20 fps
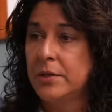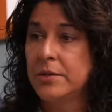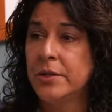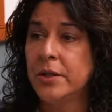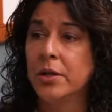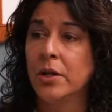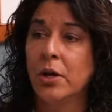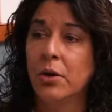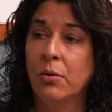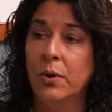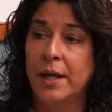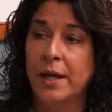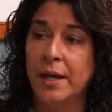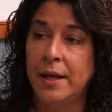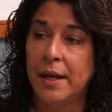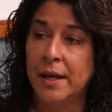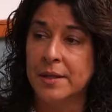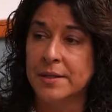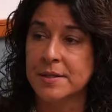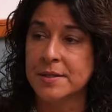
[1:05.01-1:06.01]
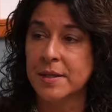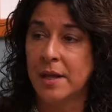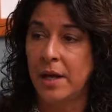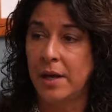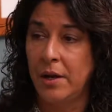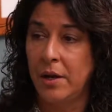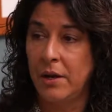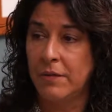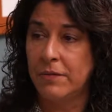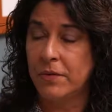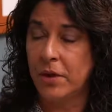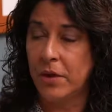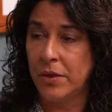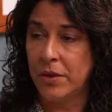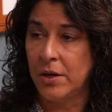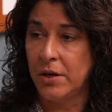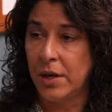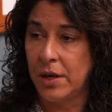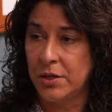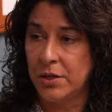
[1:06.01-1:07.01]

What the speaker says: to go in and sign off on their